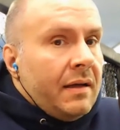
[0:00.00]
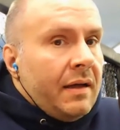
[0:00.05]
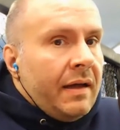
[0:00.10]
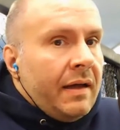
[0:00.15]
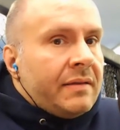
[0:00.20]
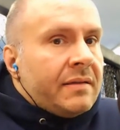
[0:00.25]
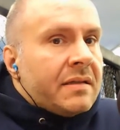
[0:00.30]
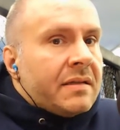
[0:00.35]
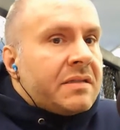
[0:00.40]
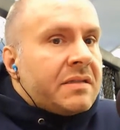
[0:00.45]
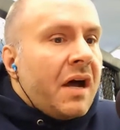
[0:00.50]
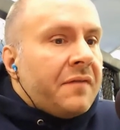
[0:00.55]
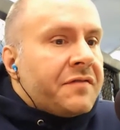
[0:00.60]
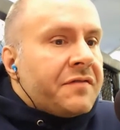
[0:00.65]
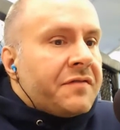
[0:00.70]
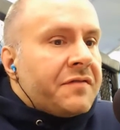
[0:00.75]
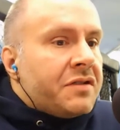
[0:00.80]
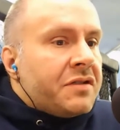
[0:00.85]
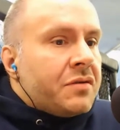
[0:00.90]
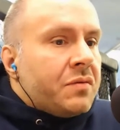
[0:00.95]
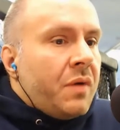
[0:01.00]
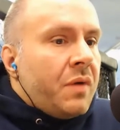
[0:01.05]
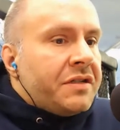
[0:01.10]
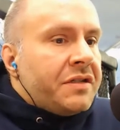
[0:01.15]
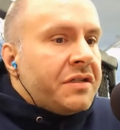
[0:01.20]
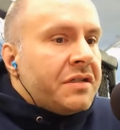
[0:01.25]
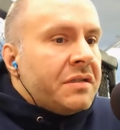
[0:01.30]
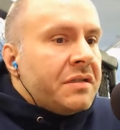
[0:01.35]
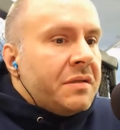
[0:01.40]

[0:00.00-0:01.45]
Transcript: it's a tough situation to